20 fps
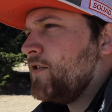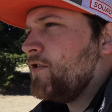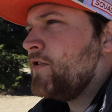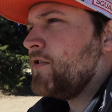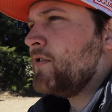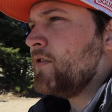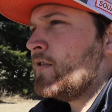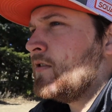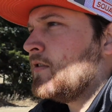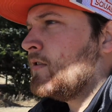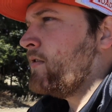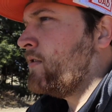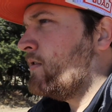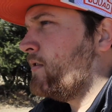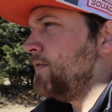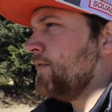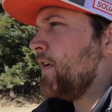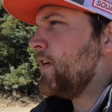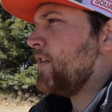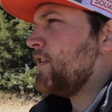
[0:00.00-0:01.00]

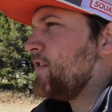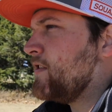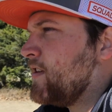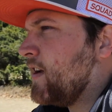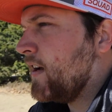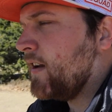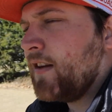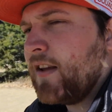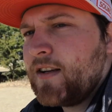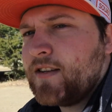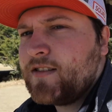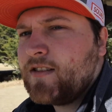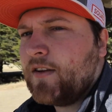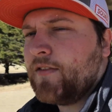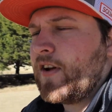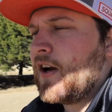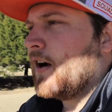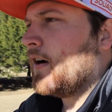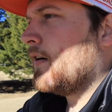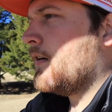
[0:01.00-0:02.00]
I would have just taken like a
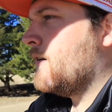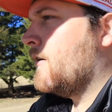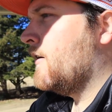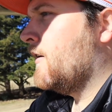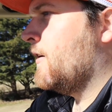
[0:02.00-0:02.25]
7-iron.